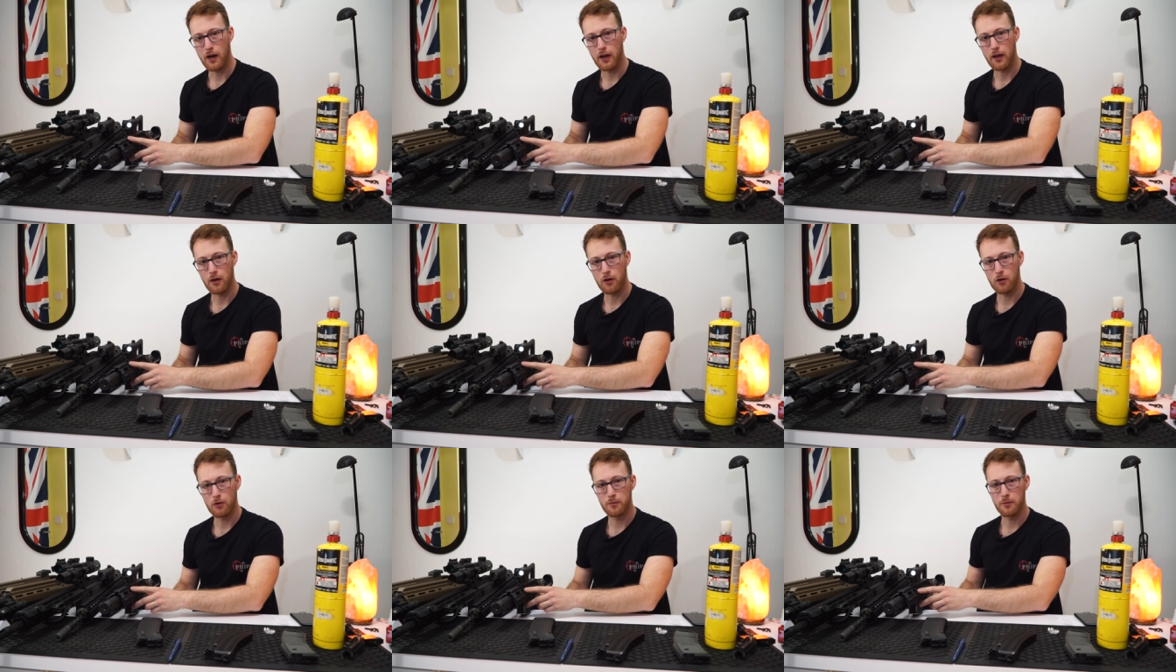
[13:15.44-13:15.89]
I
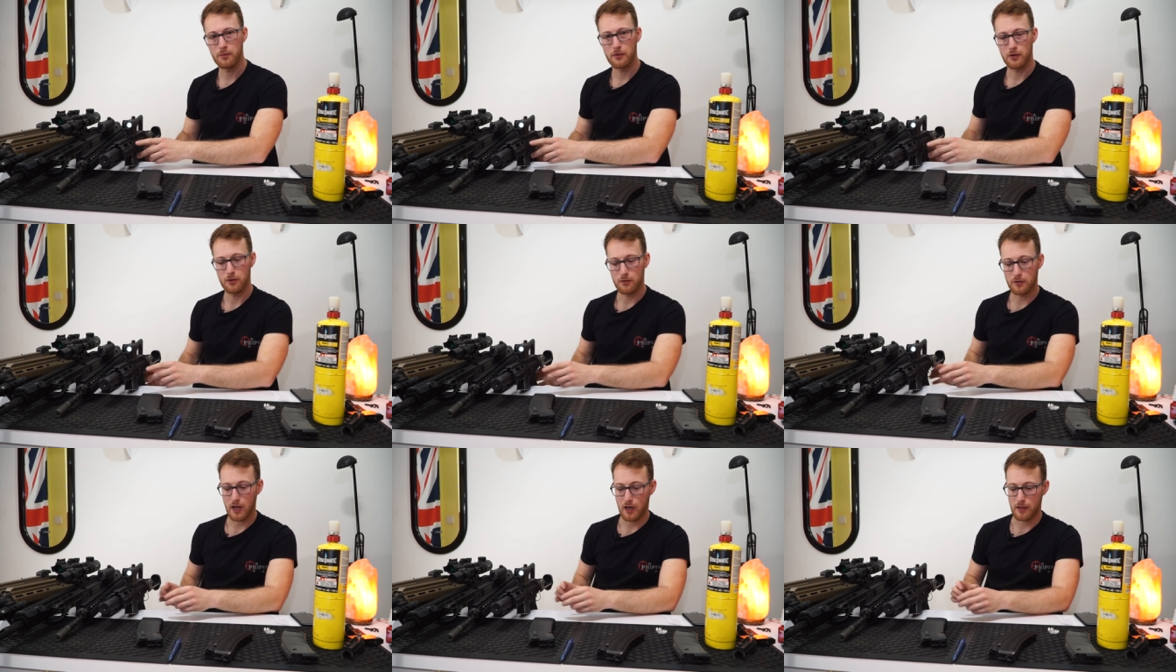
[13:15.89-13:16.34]
hope
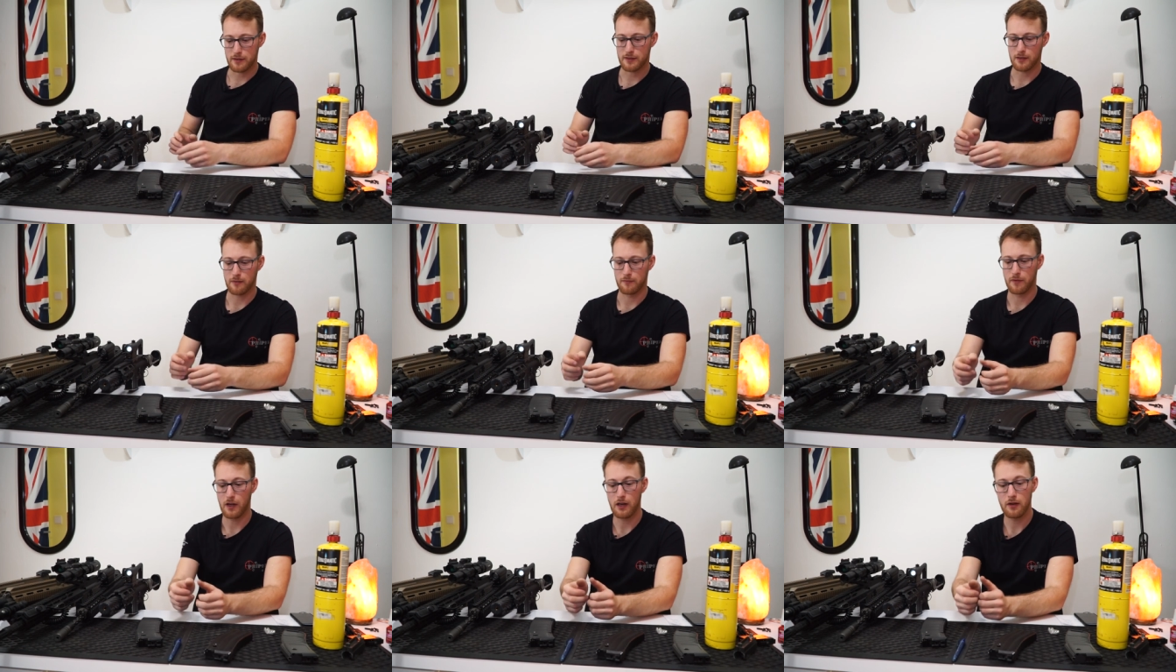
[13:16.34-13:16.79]
you got
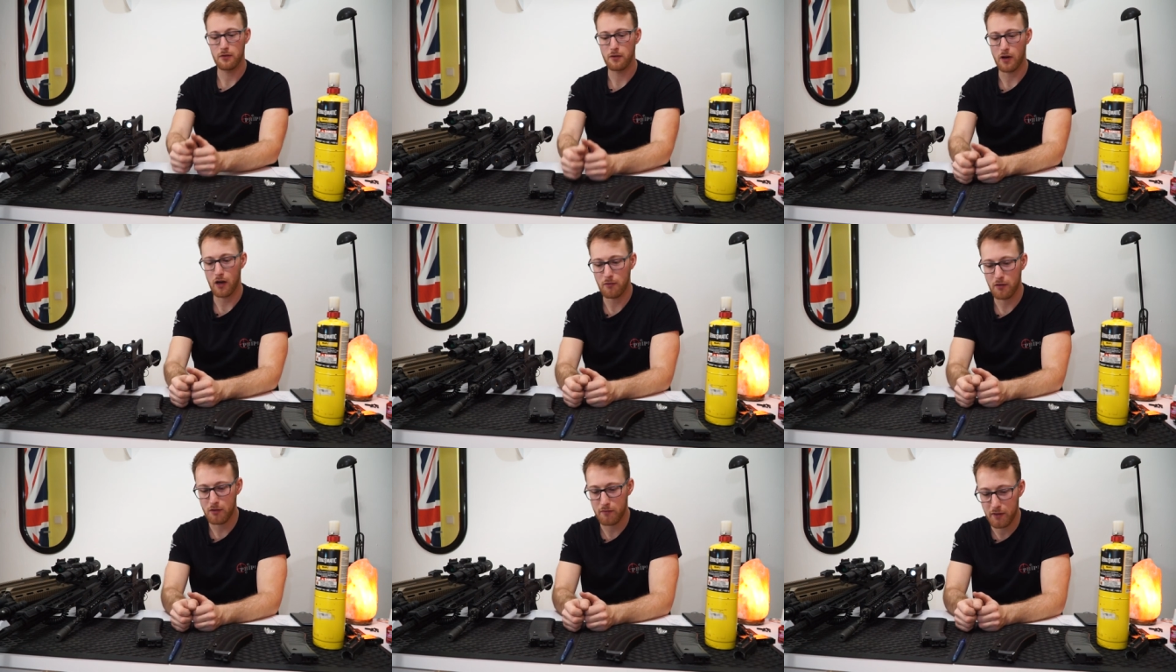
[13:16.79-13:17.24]
some value
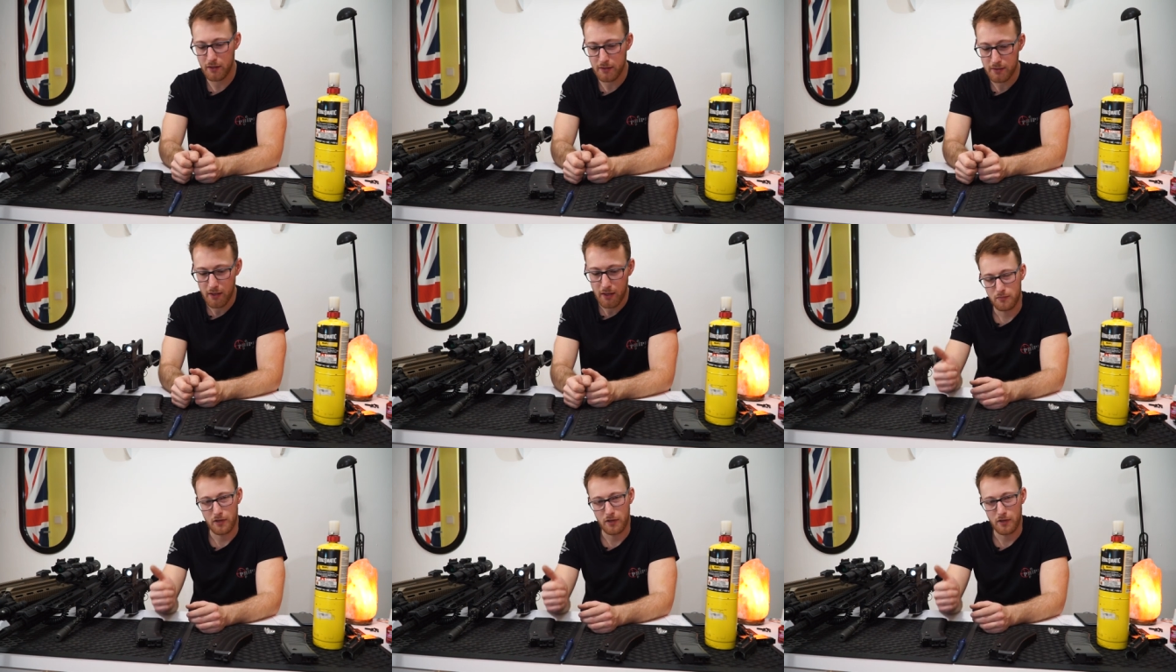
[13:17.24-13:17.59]
out of it.